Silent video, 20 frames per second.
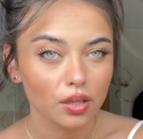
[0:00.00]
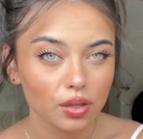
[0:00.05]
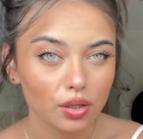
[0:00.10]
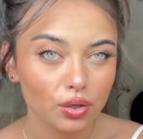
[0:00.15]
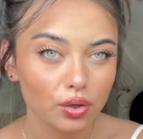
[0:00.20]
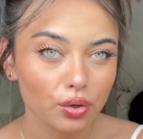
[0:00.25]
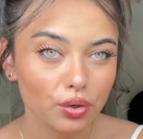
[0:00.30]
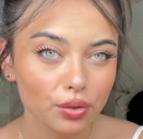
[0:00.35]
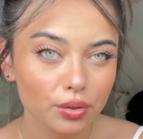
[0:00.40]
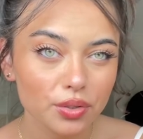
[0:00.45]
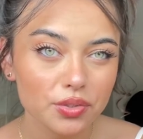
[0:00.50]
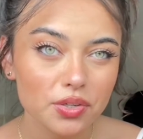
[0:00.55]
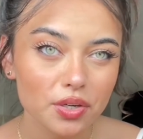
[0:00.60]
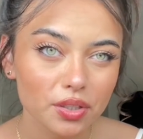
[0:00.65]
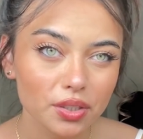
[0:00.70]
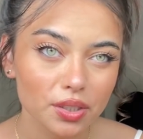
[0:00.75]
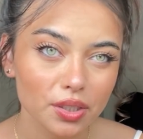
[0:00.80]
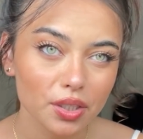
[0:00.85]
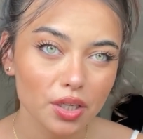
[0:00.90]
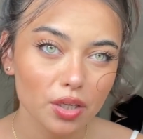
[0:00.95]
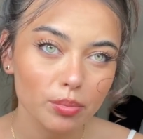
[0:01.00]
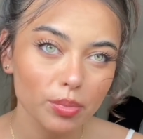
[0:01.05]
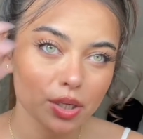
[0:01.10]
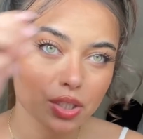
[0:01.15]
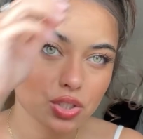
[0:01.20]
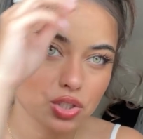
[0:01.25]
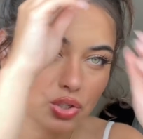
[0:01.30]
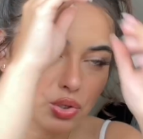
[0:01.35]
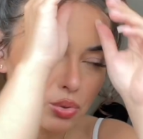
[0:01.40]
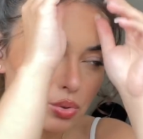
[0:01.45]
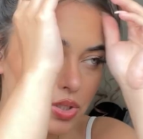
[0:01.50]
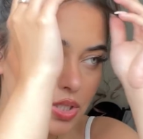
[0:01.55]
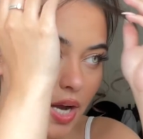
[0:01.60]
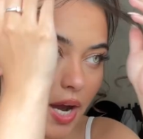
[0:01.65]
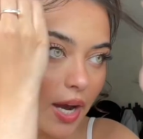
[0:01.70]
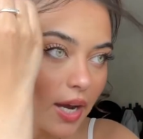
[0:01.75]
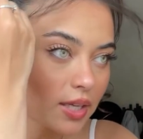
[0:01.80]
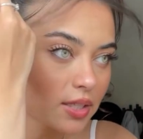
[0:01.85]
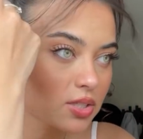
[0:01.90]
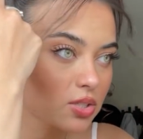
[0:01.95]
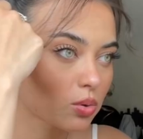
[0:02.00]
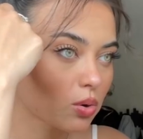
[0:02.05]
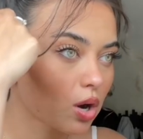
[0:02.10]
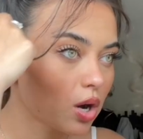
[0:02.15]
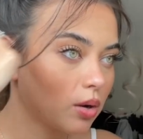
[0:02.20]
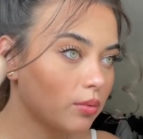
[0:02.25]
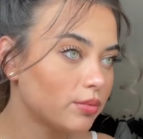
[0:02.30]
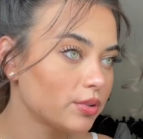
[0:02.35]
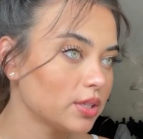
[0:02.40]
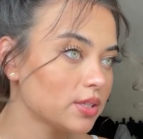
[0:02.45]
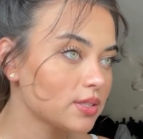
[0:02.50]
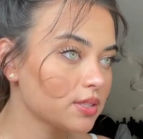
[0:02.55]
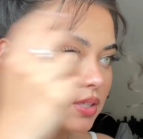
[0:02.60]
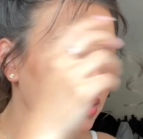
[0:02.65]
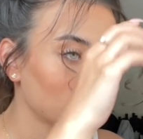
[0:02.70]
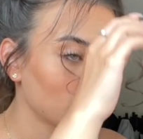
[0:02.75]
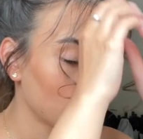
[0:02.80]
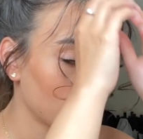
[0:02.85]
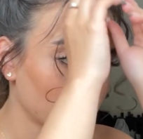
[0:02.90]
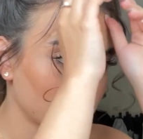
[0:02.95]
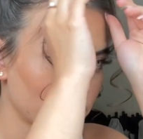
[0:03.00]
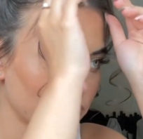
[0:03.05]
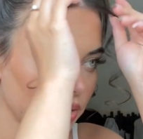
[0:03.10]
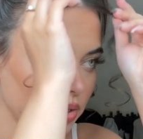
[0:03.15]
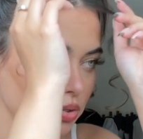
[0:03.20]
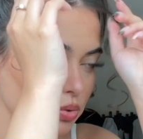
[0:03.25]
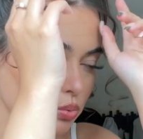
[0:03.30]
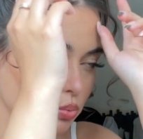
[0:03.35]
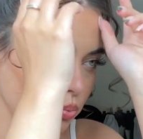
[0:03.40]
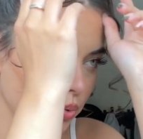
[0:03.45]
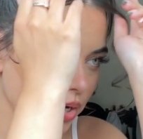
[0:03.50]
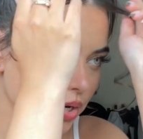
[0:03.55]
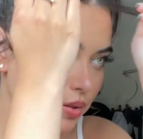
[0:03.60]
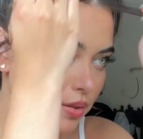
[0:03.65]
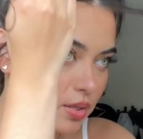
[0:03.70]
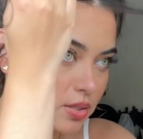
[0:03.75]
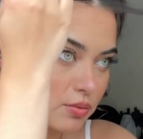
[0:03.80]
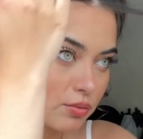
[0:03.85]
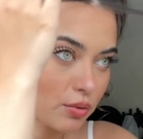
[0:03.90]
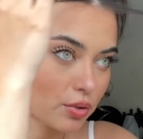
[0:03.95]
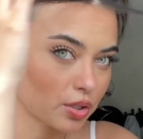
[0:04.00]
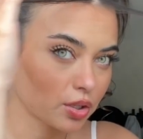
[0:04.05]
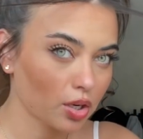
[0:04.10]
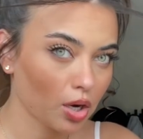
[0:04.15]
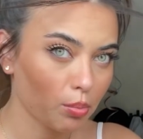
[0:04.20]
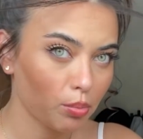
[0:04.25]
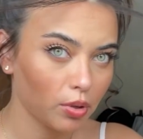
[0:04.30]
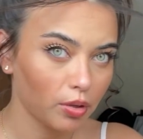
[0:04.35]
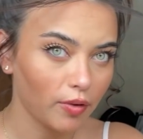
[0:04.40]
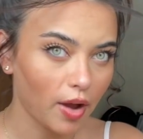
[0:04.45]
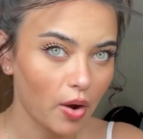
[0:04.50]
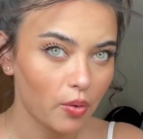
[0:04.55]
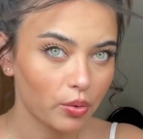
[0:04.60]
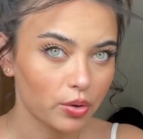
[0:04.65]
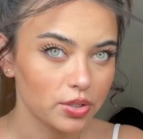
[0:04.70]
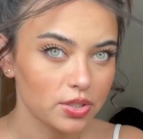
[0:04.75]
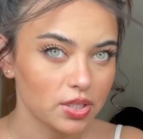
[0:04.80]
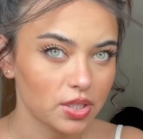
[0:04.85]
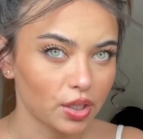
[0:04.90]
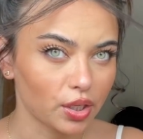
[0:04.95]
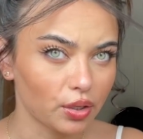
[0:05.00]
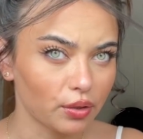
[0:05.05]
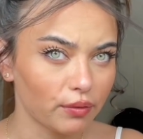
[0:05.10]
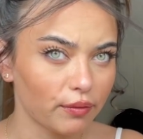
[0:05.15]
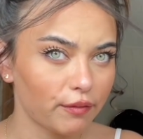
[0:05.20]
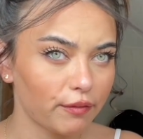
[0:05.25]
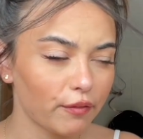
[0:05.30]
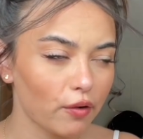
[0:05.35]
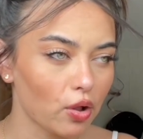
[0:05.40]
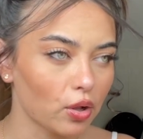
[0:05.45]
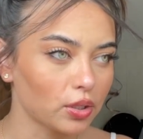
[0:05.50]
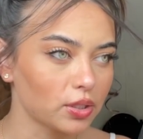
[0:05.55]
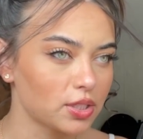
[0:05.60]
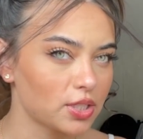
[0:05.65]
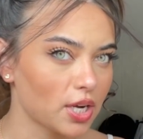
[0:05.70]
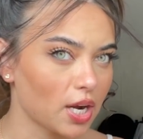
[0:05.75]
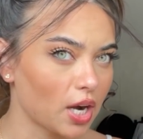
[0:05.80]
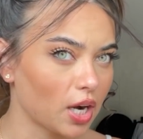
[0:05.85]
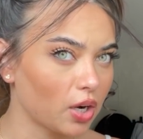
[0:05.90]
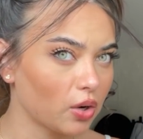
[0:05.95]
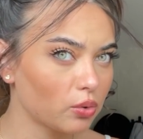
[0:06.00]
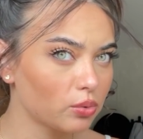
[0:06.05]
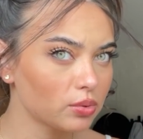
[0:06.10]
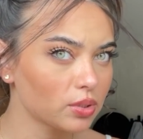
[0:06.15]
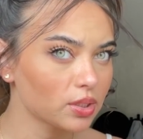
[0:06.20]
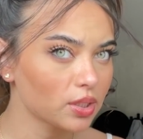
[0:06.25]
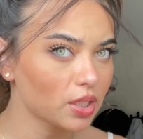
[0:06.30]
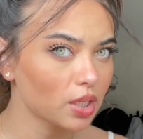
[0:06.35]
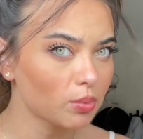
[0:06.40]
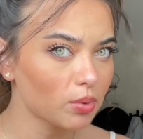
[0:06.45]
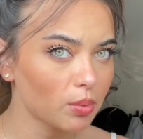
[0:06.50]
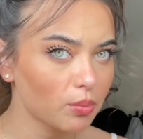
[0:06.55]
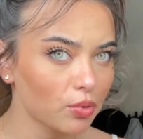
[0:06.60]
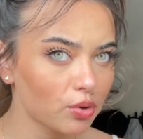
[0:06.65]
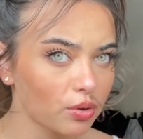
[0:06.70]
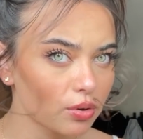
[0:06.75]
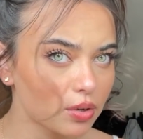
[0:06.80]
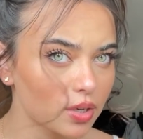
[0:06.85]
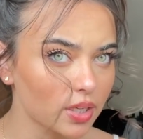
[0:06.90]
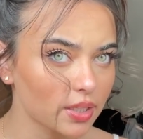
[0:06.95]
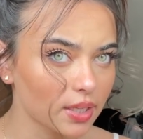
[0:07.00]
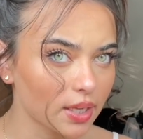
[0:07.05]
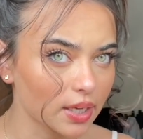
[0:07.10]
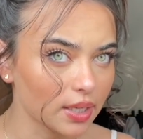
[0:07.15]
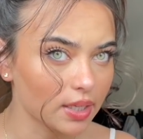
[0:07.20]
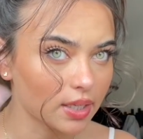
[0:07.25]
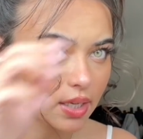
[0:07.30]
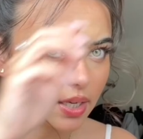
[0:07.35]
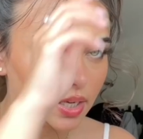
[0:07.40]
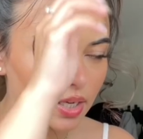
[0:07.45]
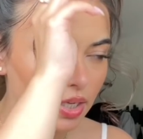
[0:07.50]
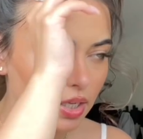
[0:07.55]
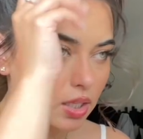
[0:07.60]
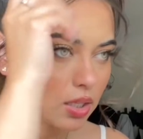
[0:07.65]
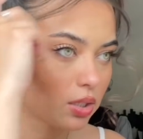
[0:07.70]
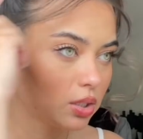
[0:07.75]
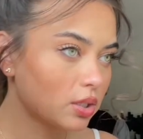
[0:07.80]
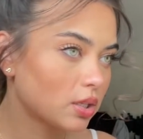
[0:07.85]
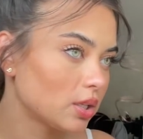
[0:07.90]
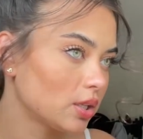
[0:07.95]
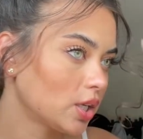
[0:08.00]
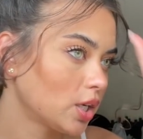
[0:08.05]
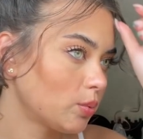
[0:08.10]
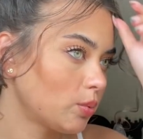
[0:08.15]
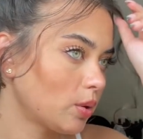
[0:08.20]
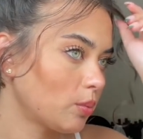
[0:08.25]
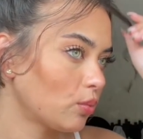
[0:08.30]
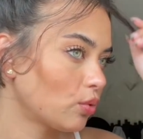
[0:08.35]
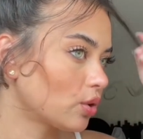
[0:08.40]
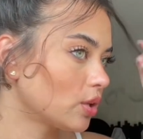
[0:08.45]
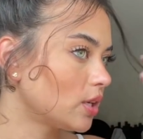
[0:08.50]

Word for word: The curls are a little bit too tight, so obviously like when you wear this for a couple of hours, they'll fall down a little bit more and like look a little bit more